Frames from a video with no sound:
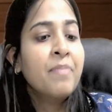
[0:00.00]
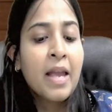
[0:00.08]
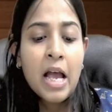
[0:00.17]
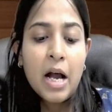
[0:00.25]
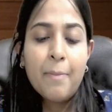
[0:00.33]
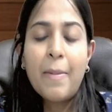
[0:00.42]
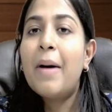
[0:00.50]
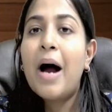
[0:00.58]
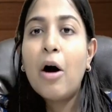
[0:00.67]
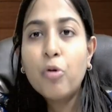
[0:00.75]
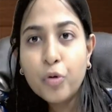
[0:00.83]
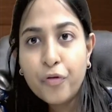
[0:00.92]
Ma'am, how
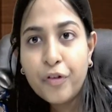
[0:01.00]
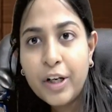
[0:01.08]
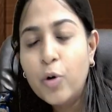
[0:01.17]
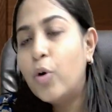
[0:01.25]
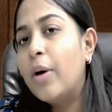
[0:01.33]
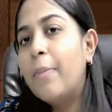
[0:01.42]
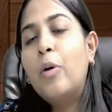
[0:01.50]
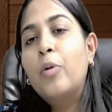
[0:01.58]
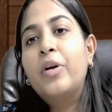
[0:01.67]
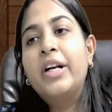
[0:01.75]
do we go about it?